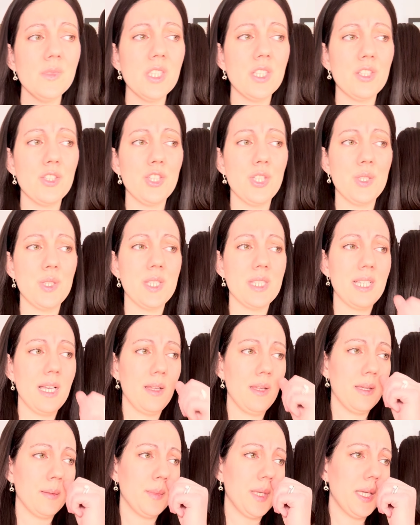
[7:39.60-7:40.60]
She's
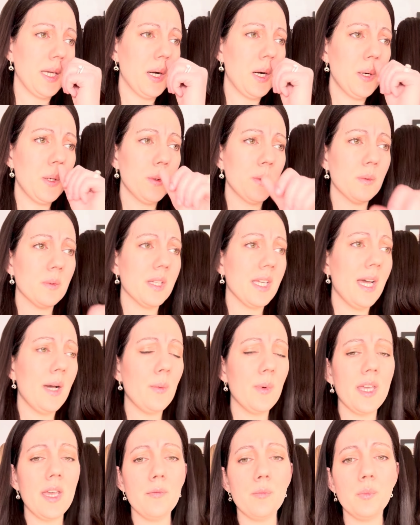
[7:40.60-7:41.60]
telling me, oh yeah,
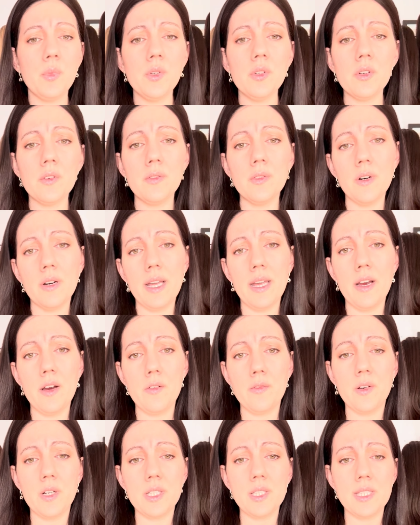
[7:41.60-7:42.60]
we have beautiful hair
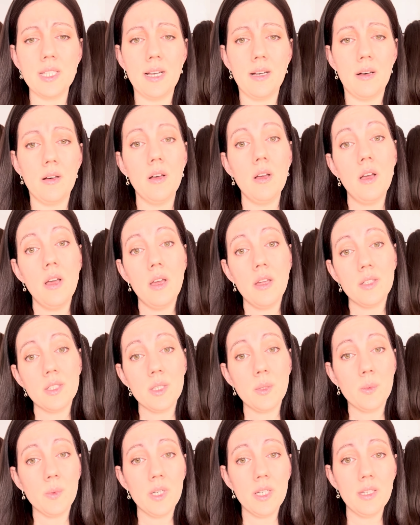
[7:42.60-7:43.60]
for sale. I
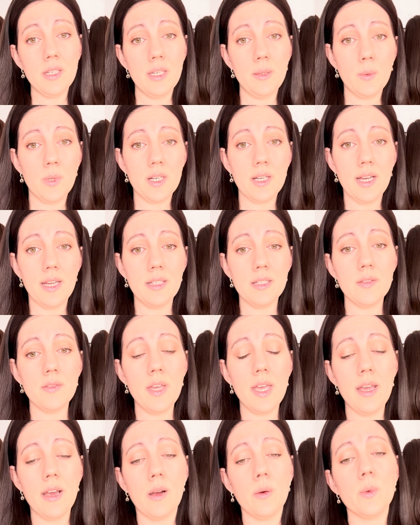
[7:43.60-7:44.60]
said, really? What kind of
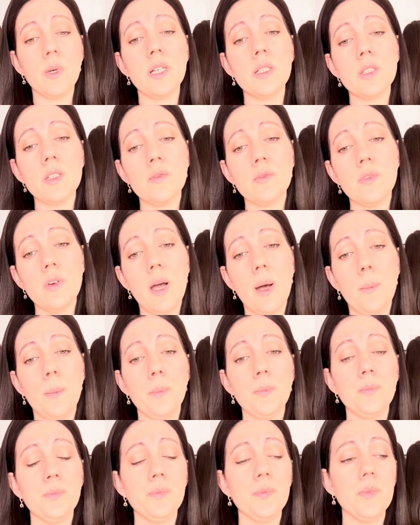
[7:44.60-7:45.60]
hair? Where is it from?
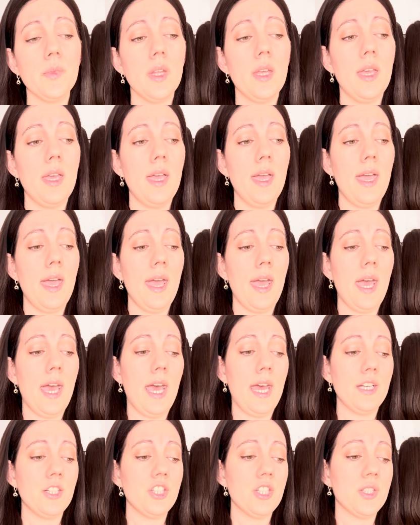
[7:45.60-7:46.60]

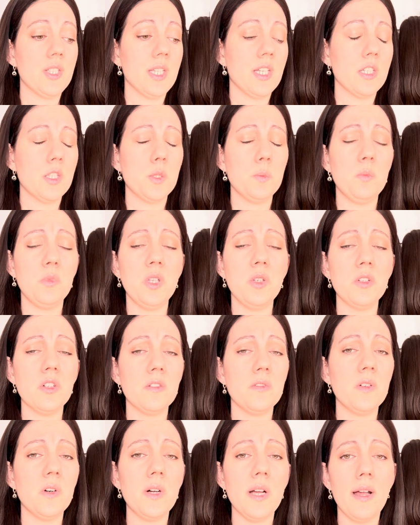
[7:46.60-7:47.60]
And she said, it's
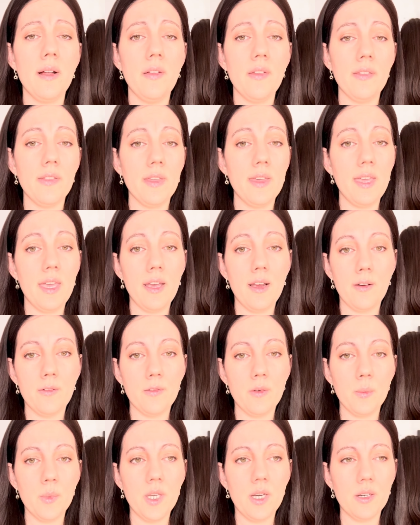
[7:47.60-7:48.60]
beautiful, healthy hair
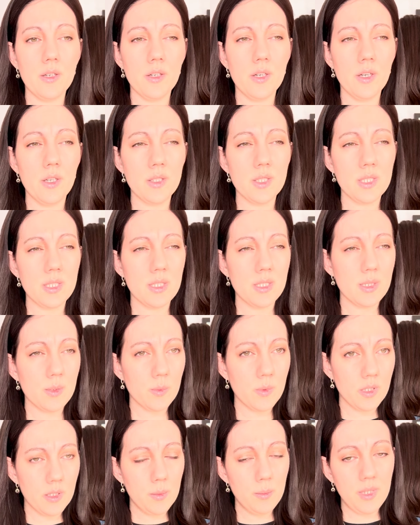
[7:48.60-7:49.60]
from young girls. I said,
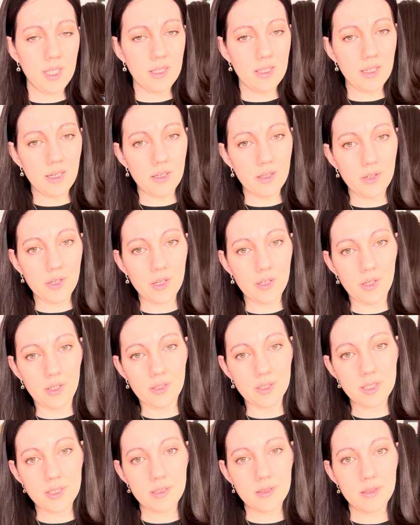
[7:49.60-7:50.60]
what do you mean young
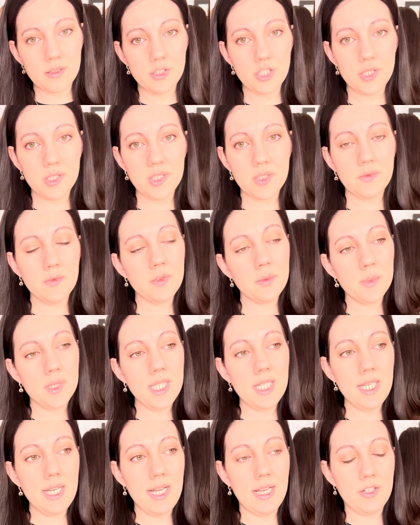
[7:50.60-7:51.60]
girls? She said, from
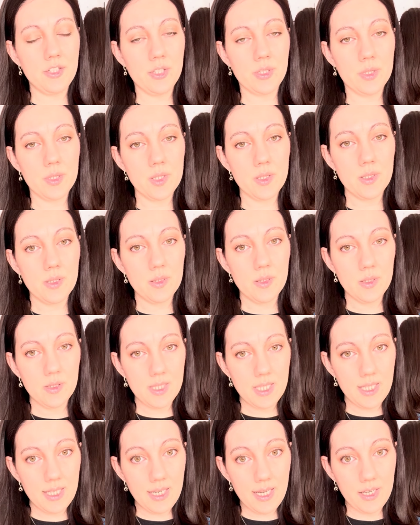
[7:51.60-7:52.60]
teenagers.
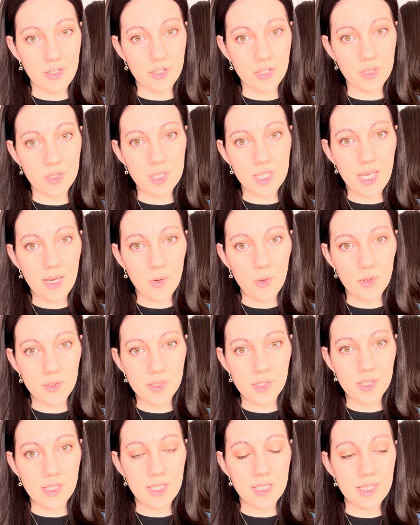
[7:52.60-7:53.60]
Teenagers? How old
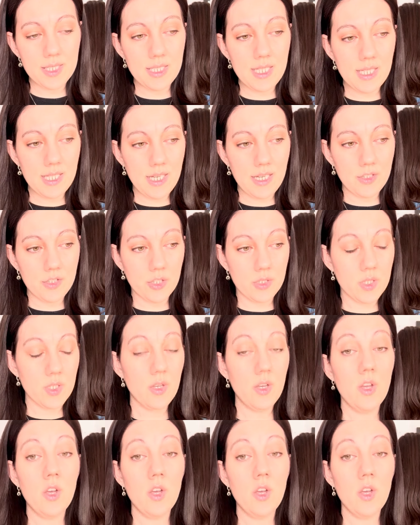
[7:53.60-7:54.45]
are these teenagers?